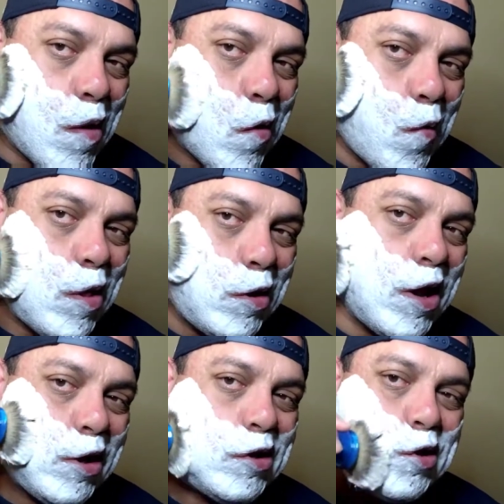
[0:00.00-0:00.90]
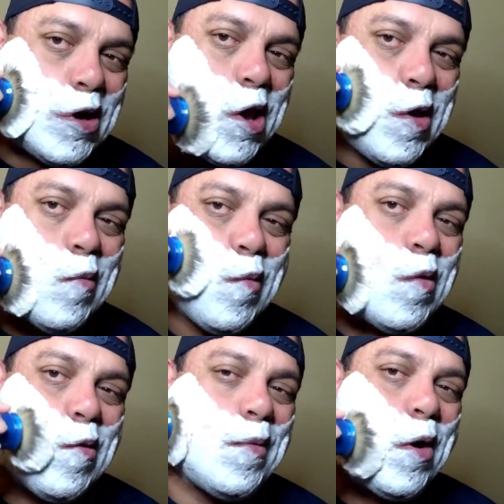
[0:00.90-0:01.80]
I don't really like to shave
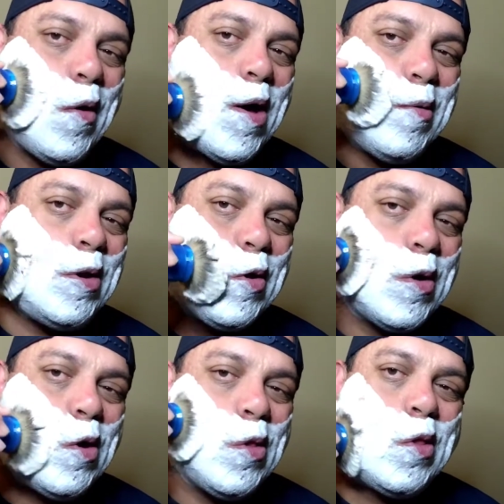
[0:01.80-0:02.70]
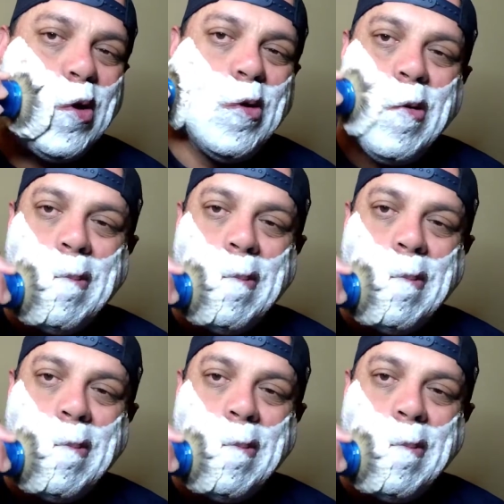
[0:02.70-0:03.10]
if I don't have any growth,